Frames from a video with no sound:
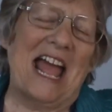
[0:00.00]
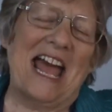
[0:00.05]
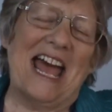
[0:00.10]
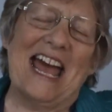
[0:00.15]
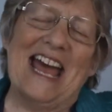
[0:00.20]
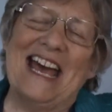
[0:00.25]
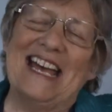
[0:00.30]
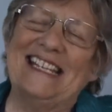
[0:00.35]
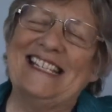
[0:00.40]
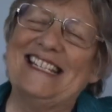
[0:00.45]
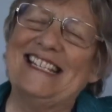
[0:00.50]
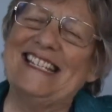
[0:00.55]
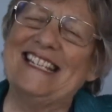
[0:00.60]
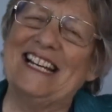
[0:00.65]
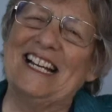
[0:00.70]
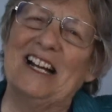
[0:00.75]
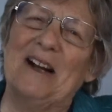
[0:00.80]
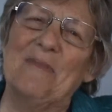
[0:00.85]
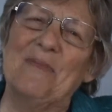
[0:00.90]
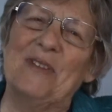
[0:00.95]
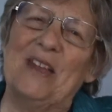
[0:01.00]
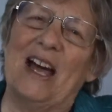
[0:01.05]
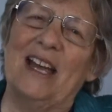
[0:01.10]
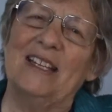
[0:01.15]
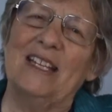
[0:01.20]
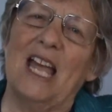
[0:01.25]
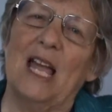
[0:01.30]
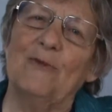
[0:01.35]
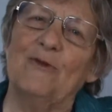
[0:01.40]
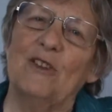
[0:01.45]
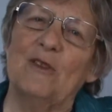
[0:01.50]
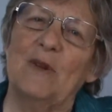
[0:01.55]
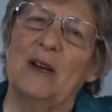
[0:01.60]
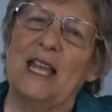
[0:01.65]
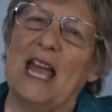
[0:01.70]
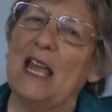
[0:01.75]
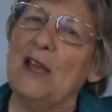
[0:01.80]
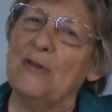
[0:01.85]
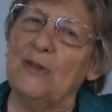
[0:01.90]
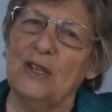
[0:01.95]
And I came from
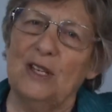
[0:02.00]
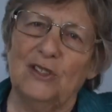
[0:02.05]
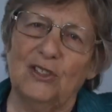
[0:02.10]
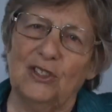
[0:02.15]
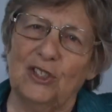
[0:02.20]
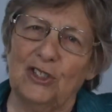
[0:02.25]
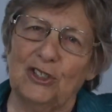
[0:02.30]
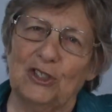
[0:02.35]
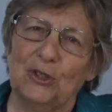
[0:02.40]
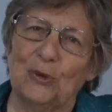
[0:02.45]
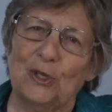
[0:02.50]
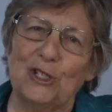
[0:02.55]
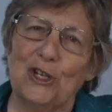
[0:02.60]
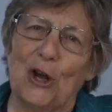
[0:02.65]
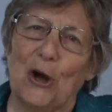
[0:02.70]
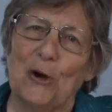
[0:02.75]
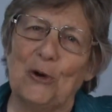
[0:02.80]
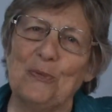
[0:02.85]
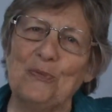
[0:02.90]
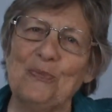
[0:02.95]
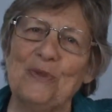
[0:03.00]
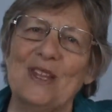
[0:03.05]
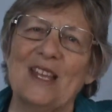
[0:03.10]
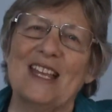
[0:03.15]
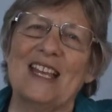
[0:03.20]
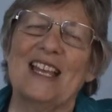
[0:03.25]
an atheistic Jewish home.